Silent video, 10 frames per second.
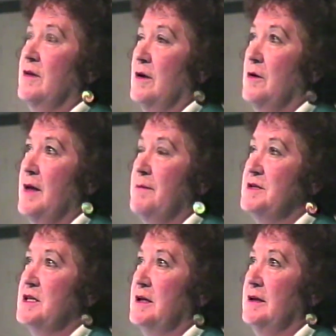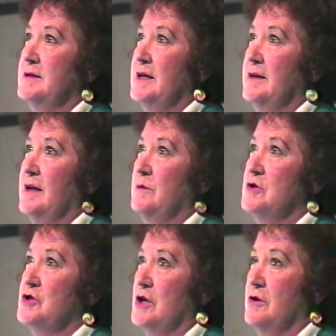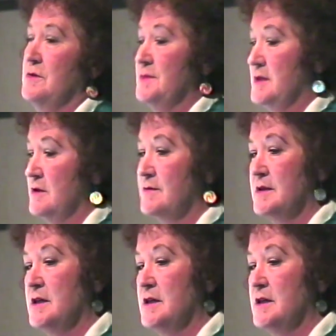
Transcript: that on that particular date they would show themselves,